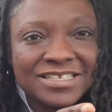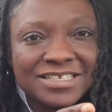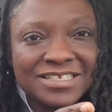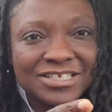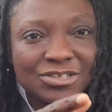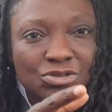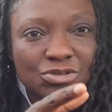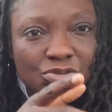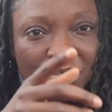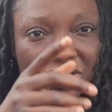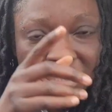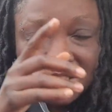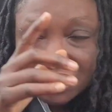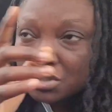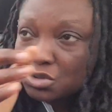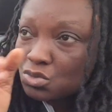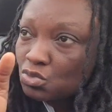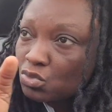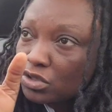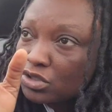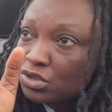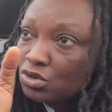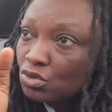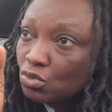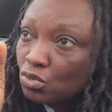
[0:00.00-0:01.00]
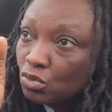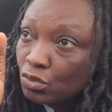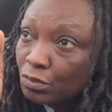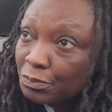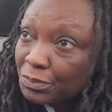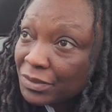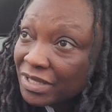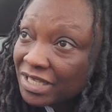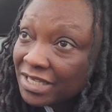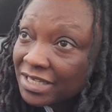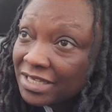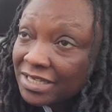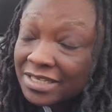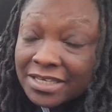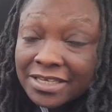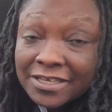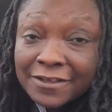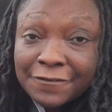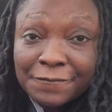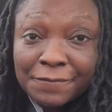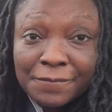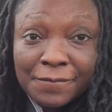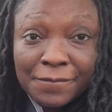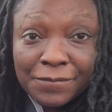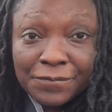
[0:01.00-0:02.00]
So this is what you could pick.
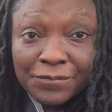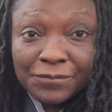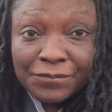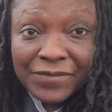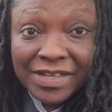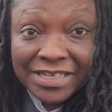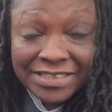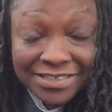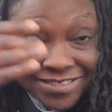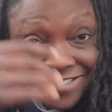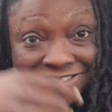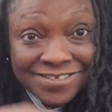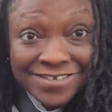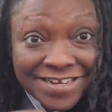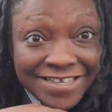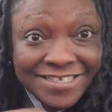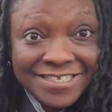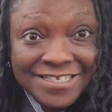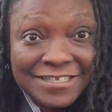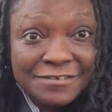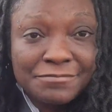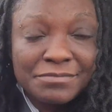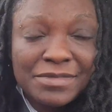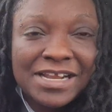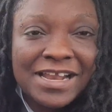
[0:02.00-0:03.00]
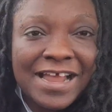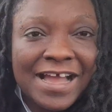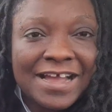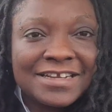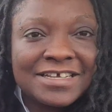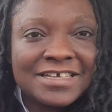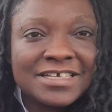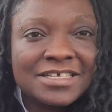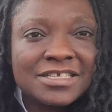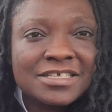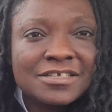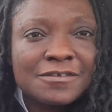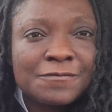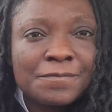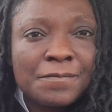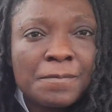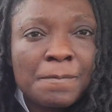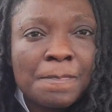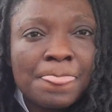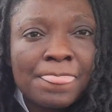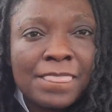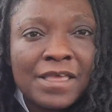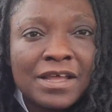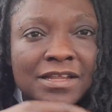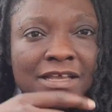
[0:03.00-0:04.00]
Disgracing me like this.
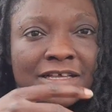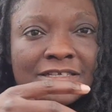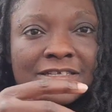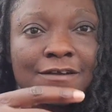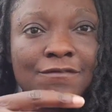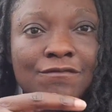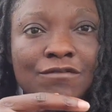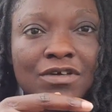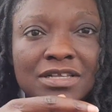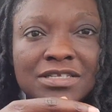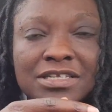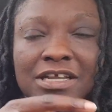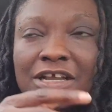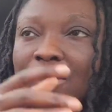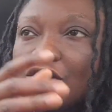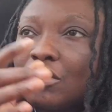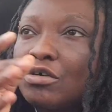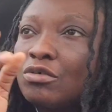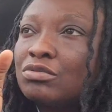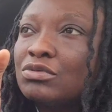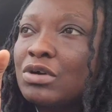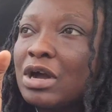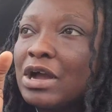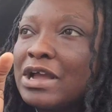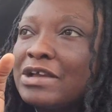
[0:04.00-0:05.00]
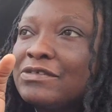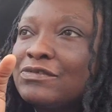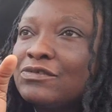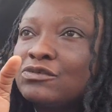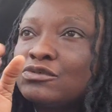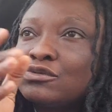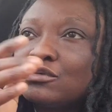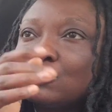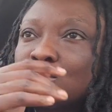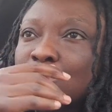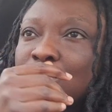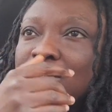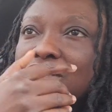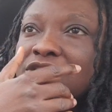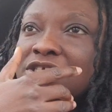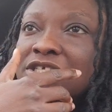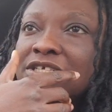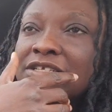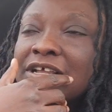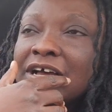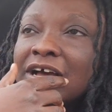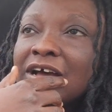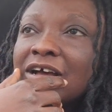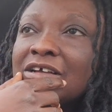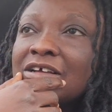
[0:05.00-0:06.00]
There's some ones that your wife will see
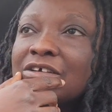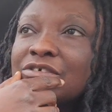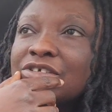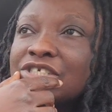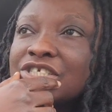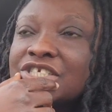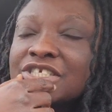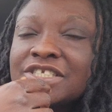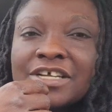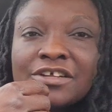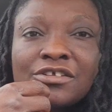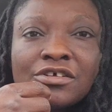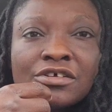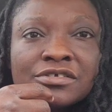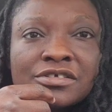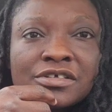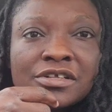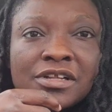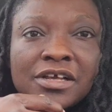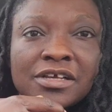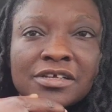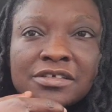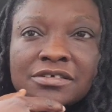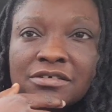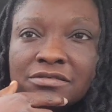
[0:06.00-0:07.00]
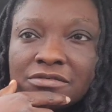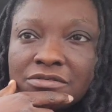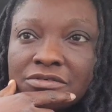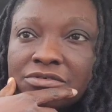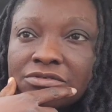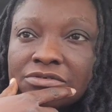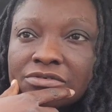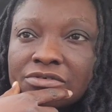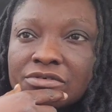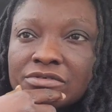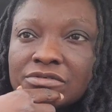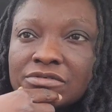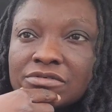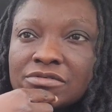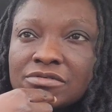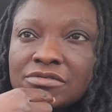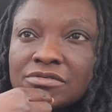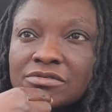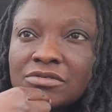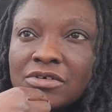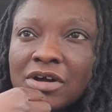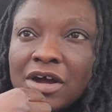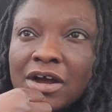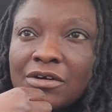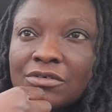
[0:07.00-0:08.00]
that you cheated on, you like, ooh,
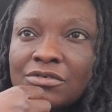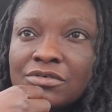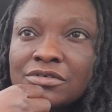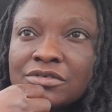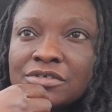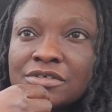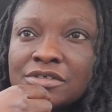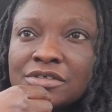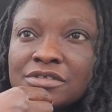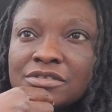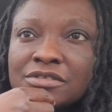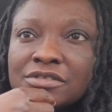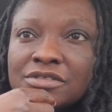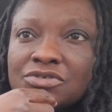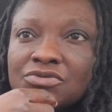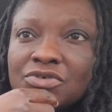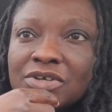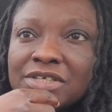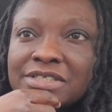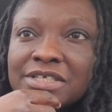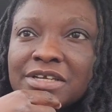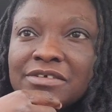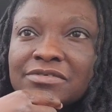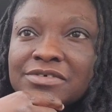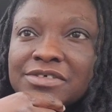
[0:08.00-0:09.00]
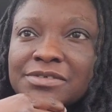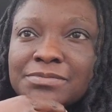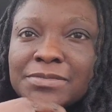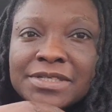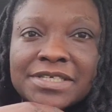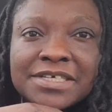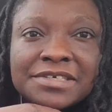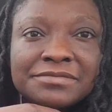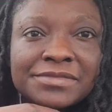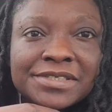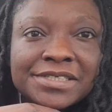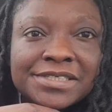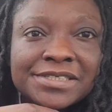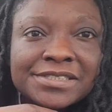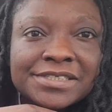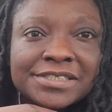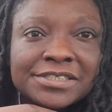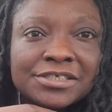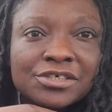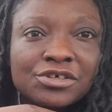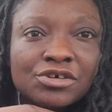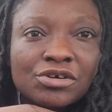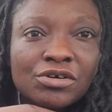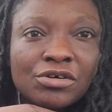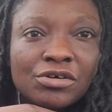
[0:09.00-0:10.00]
wow, this one self is making me
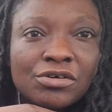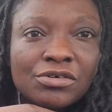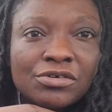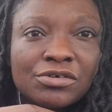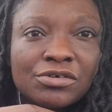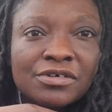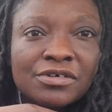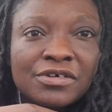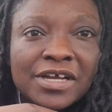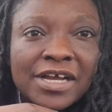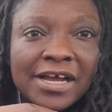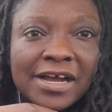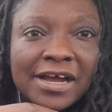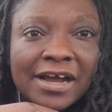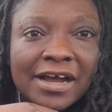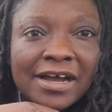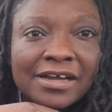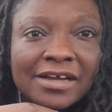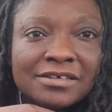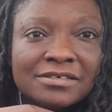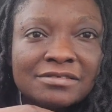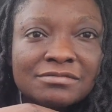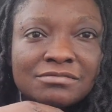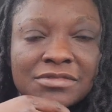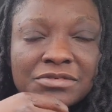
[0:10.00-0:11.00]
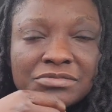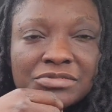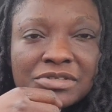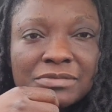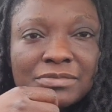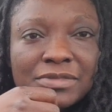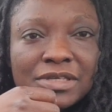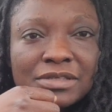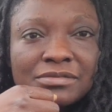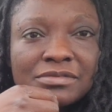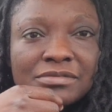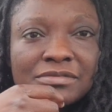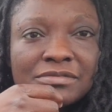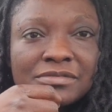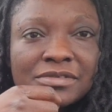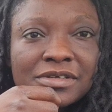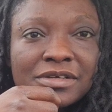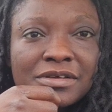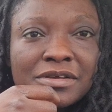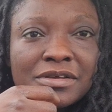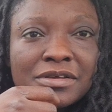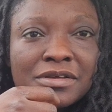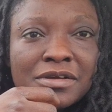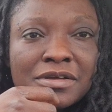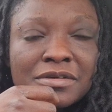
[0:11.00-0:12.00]
insecure. Ha, maybe
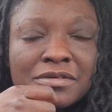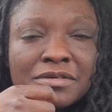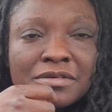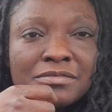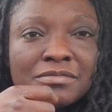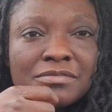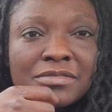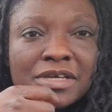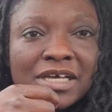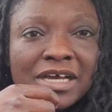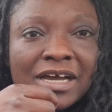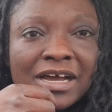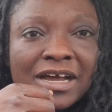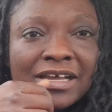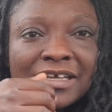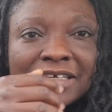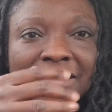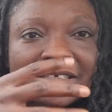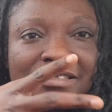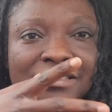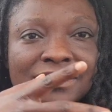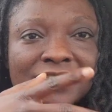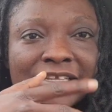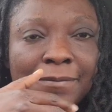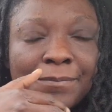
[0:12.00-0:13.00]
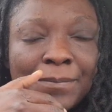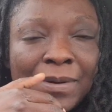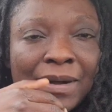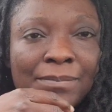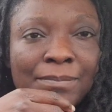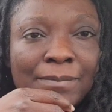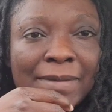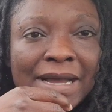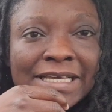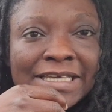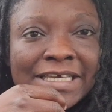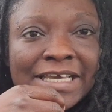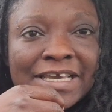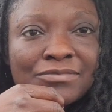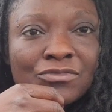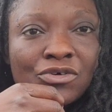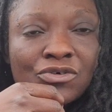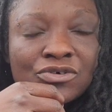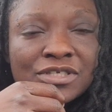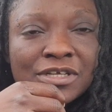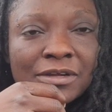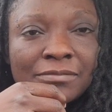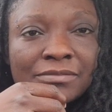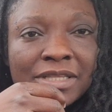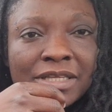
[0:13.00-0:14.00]
make I step up my game
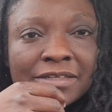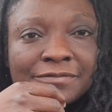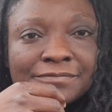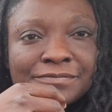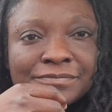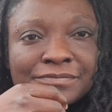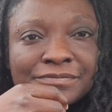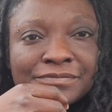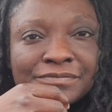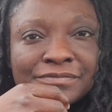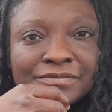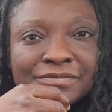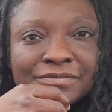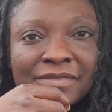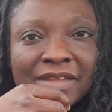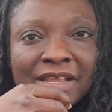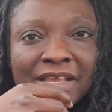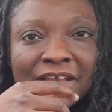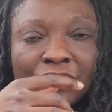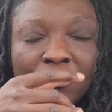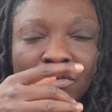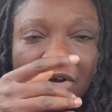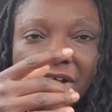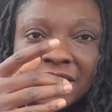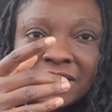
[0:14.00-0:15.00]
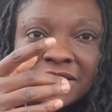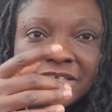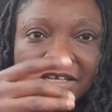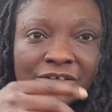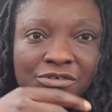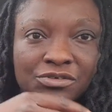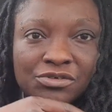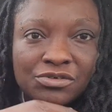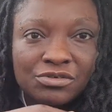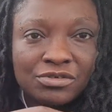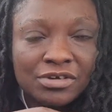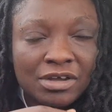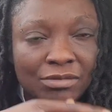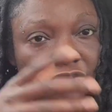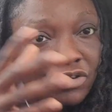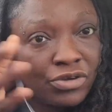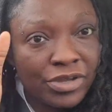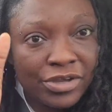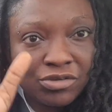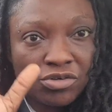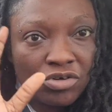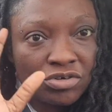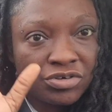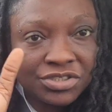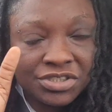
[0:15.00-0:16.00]
or something. It will hurt her though. I'm not
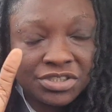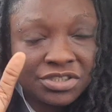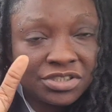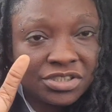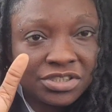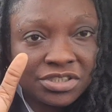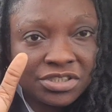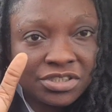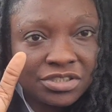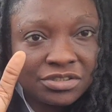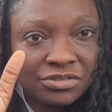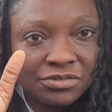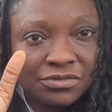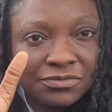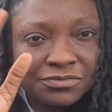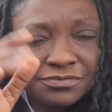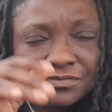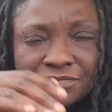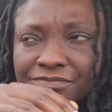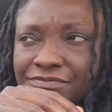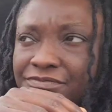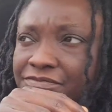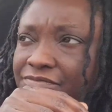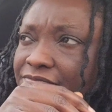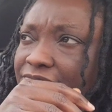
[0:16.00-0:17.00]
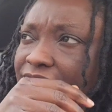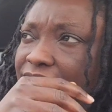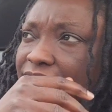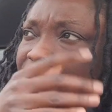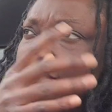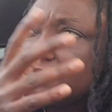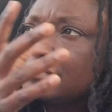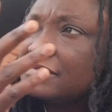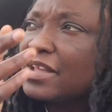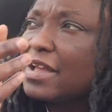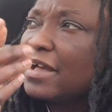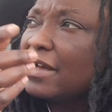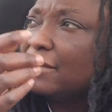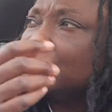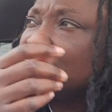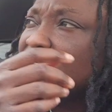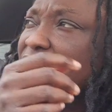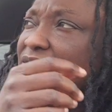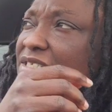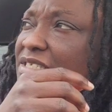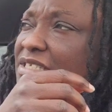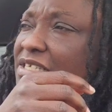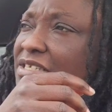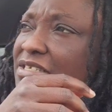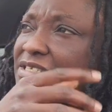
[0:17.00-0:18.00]
encouraging cheating. I'm
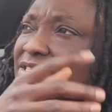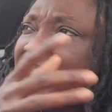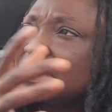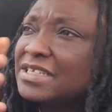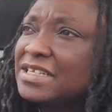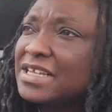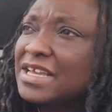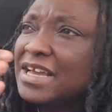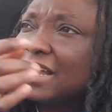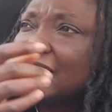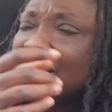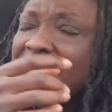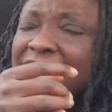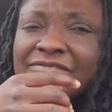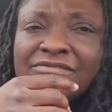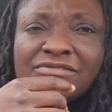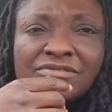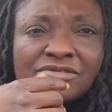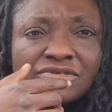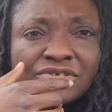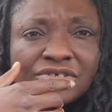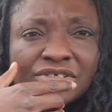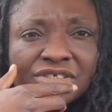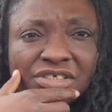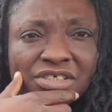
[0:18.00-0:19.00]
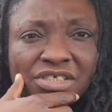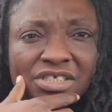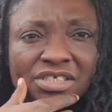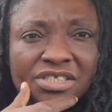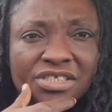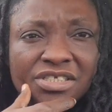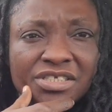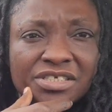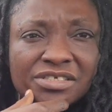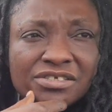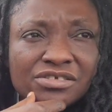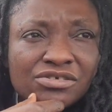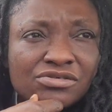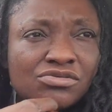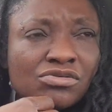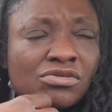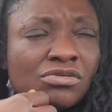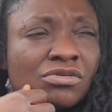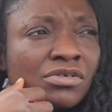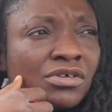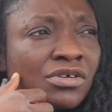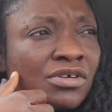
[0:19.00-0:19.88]
just saying, you said there are levels in cheating, you know.